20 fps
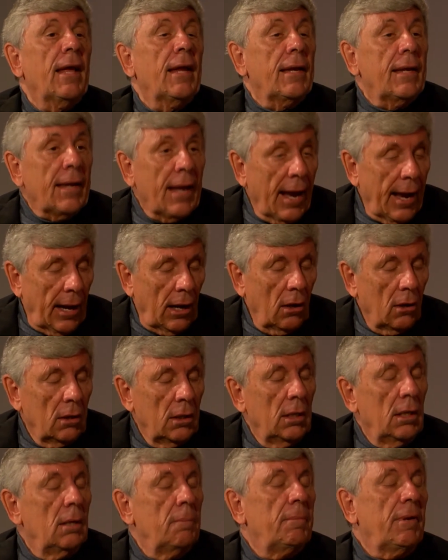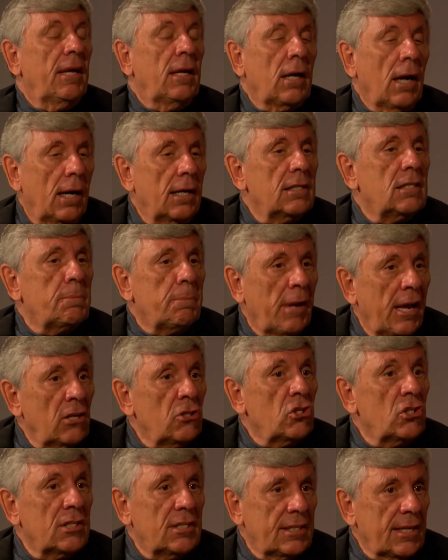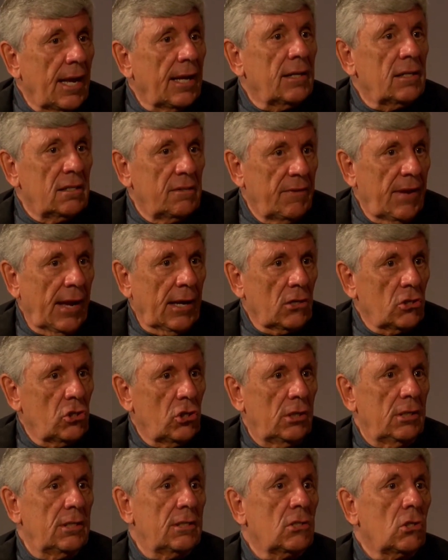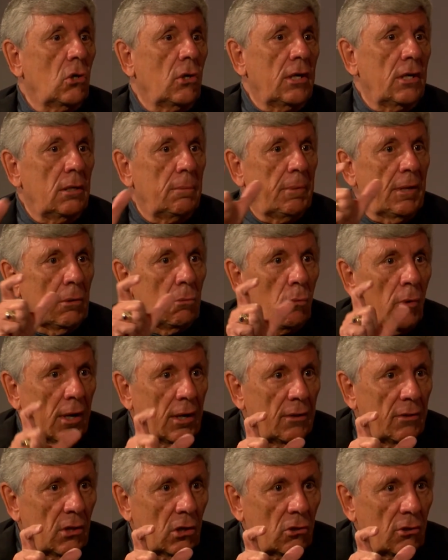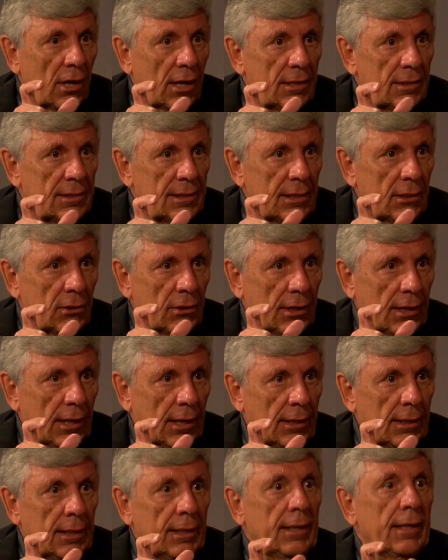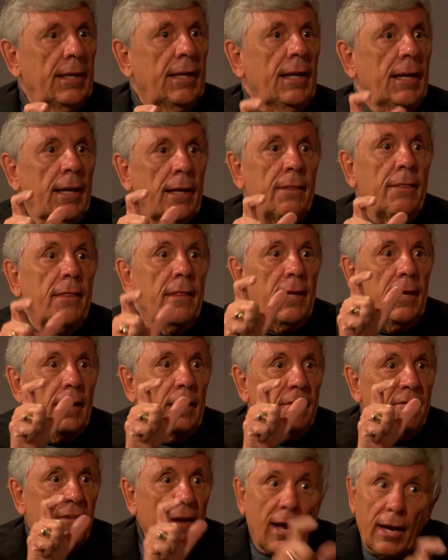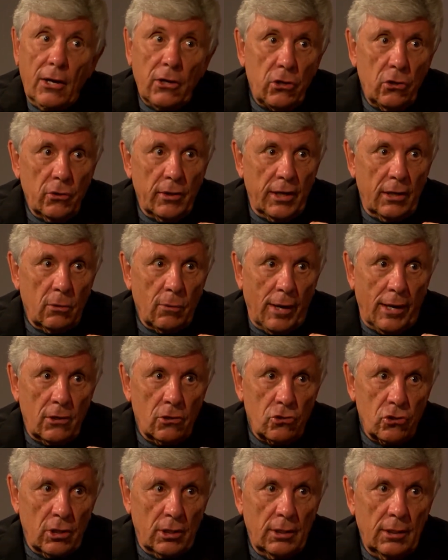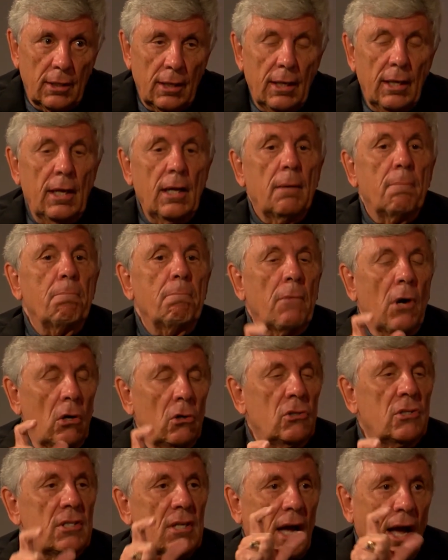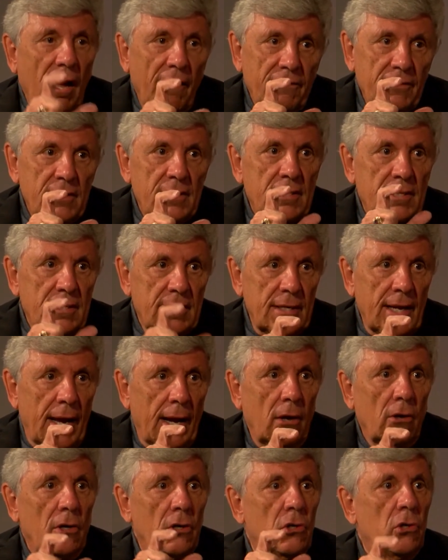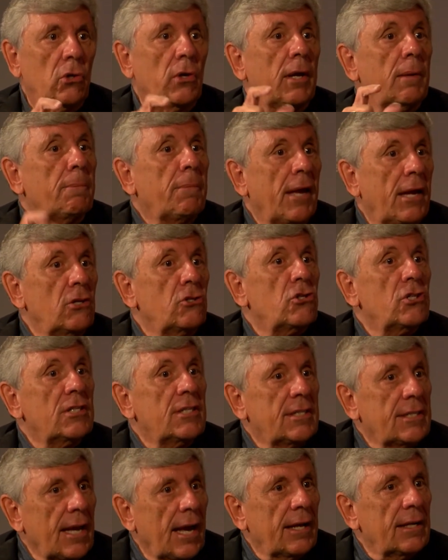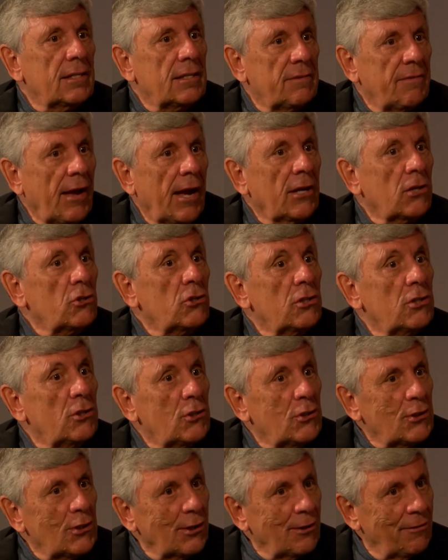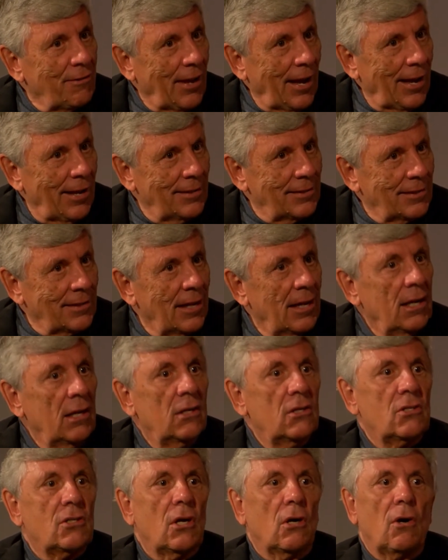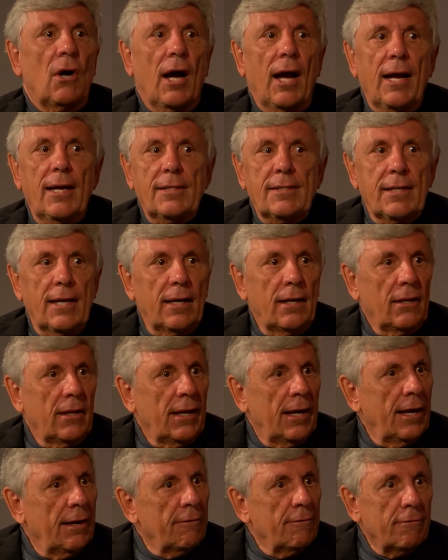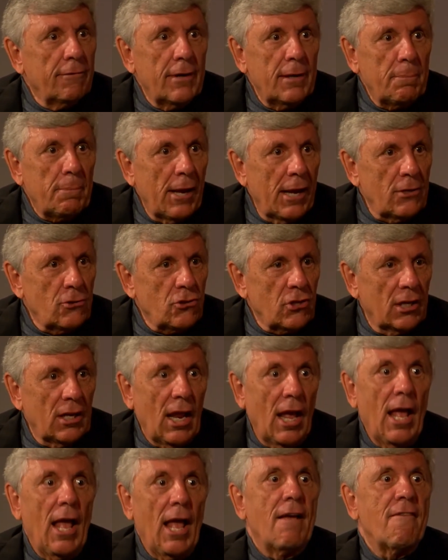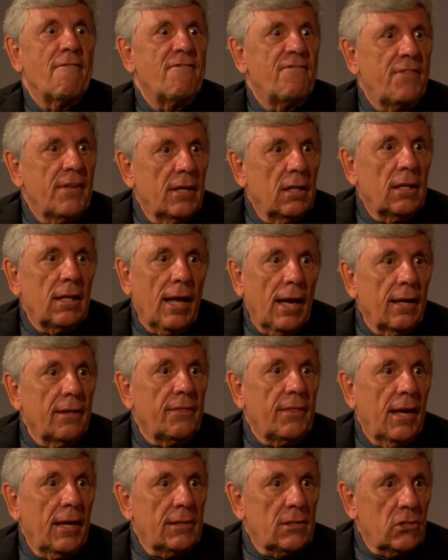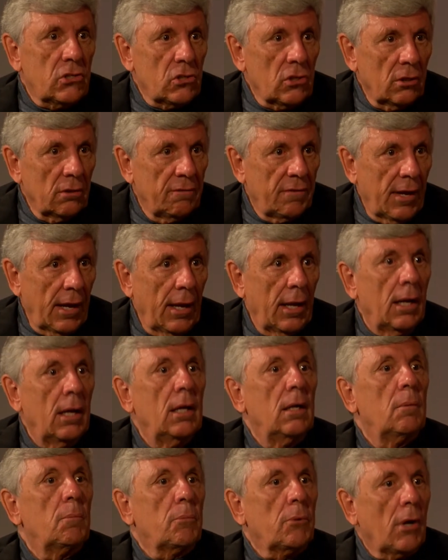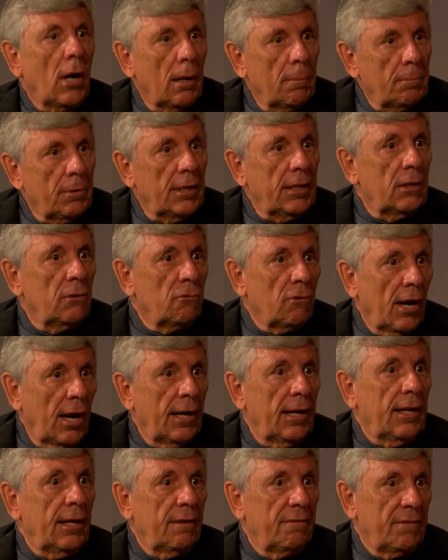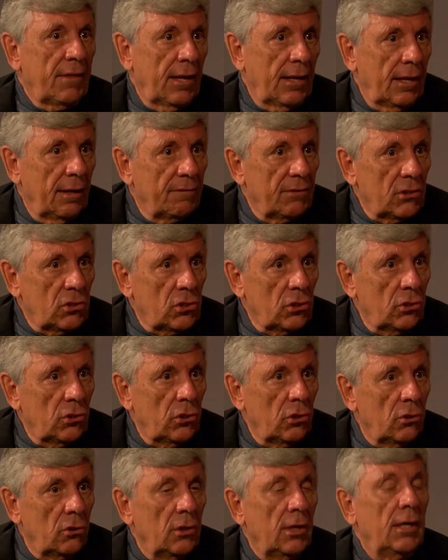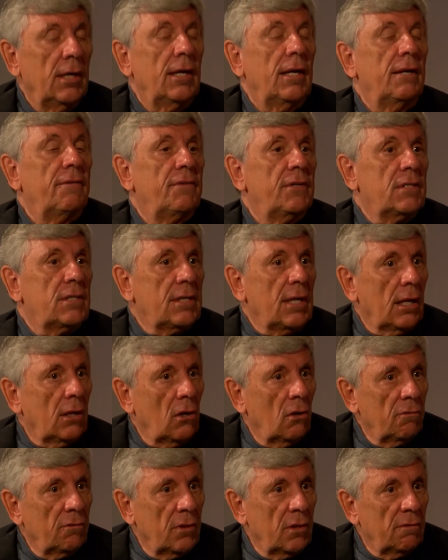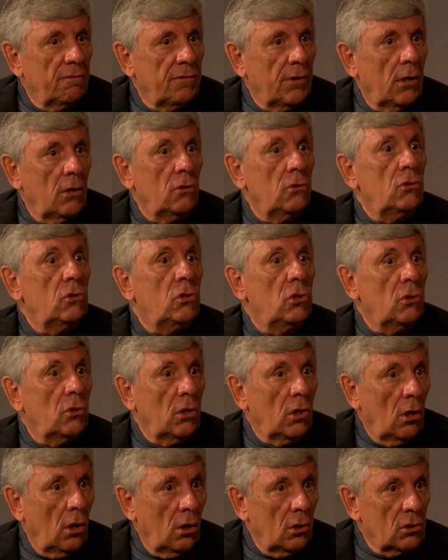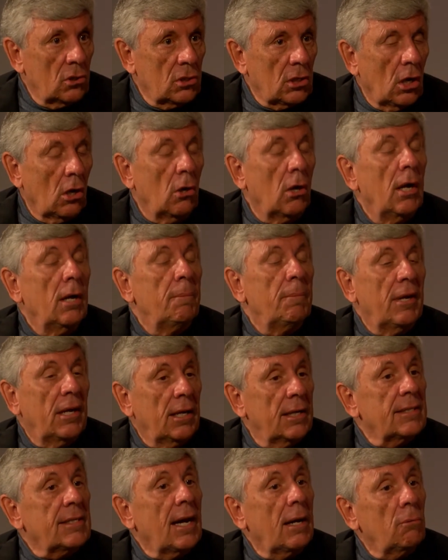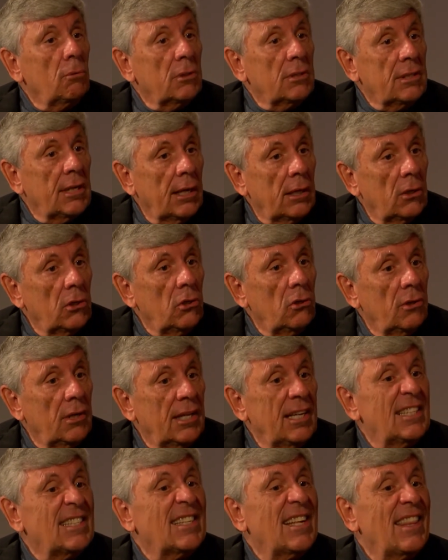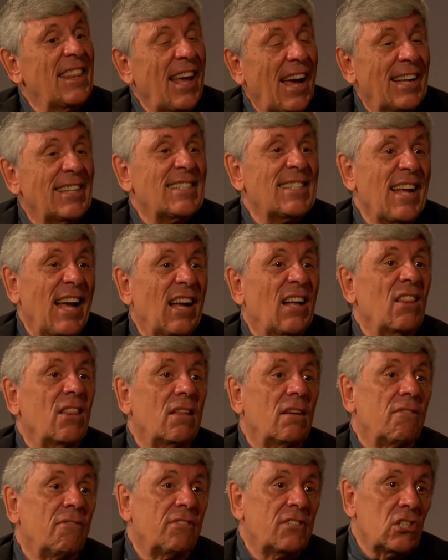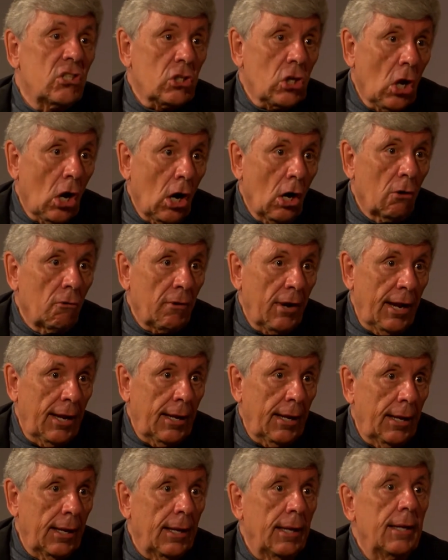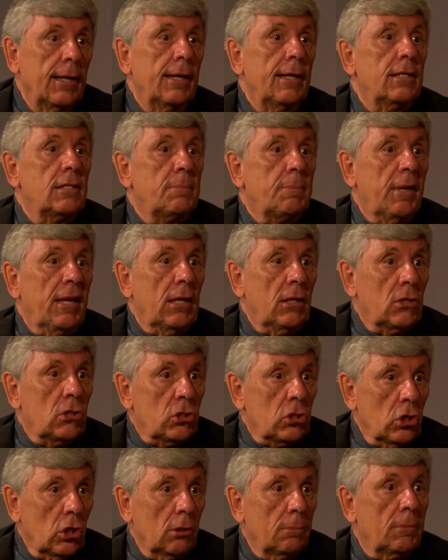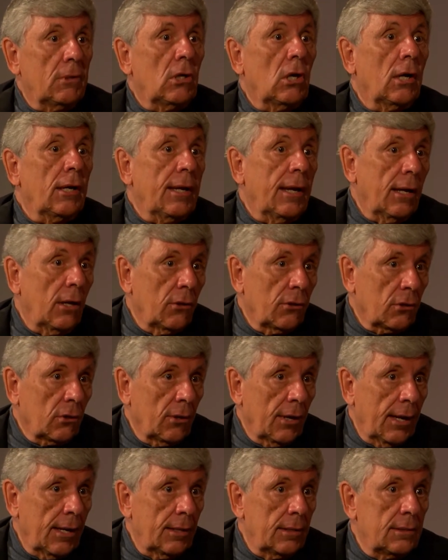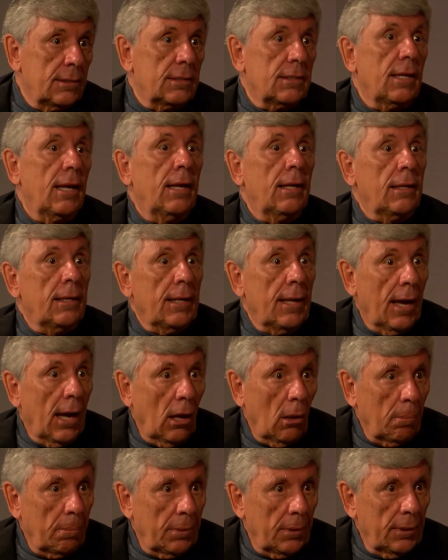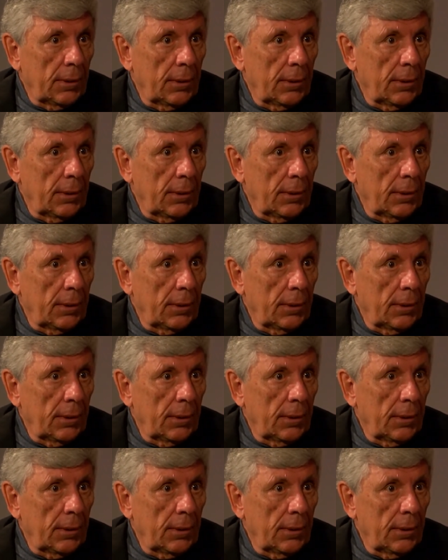Now, because patient satisfaction is going to be one of the criteria in the value equation, most offices now are doing patient satisfaction surveys. So I tell every patient, fill out that survey promptly in writing if they give it to you. If it's done over the phone, do it also. Because I will tell you, Lisa, that's how the star rating is being determined on Health Grades and Yelp.